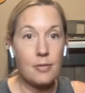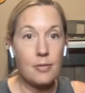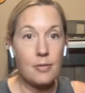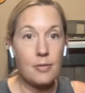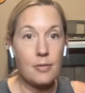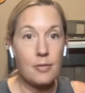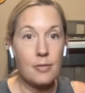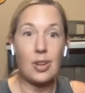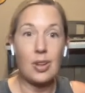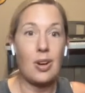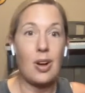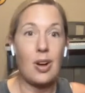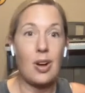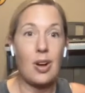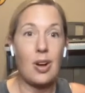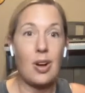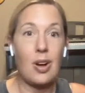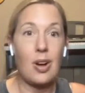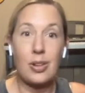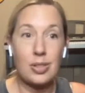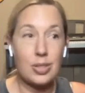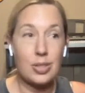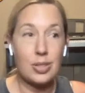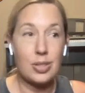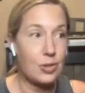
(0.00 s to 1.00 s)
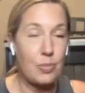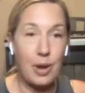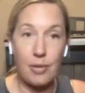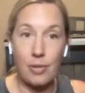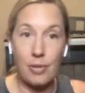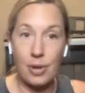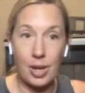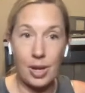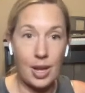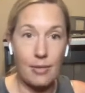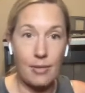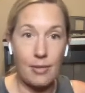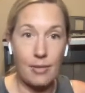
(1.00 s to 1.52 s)
And you can also do my
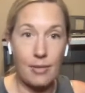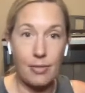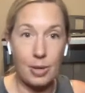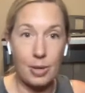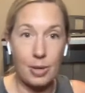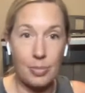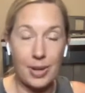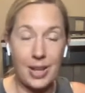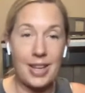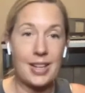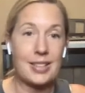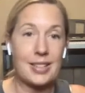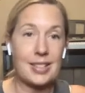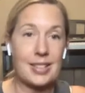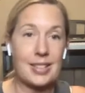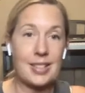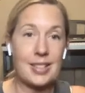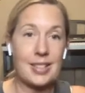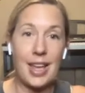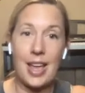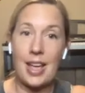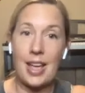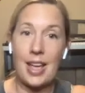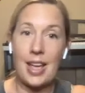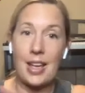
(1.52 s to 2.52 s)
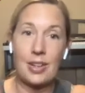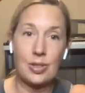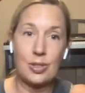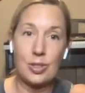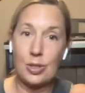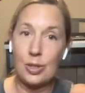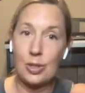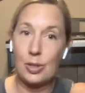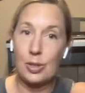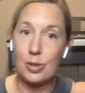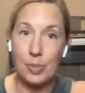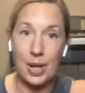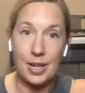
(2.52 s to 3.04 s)
recovery plans and
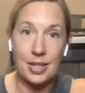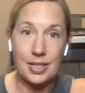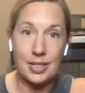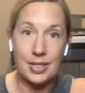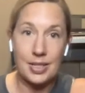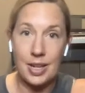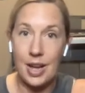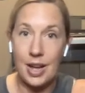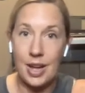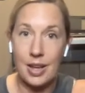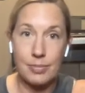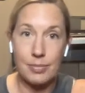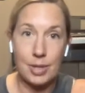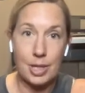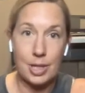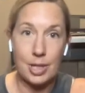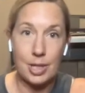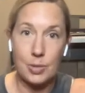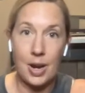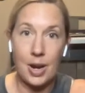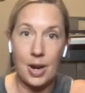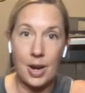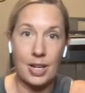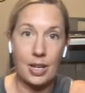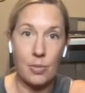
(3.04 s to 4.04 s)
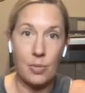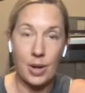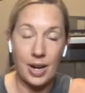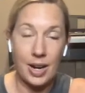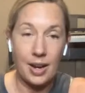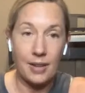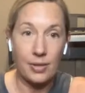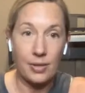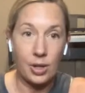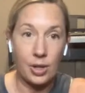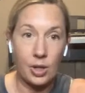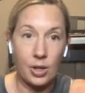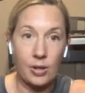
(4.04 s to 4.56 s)
do Peloton, Beachbody,
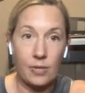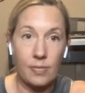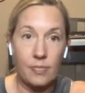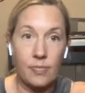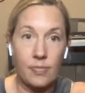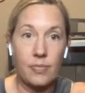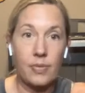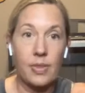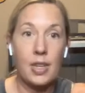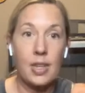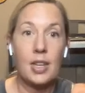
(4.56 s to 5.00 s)
whatever.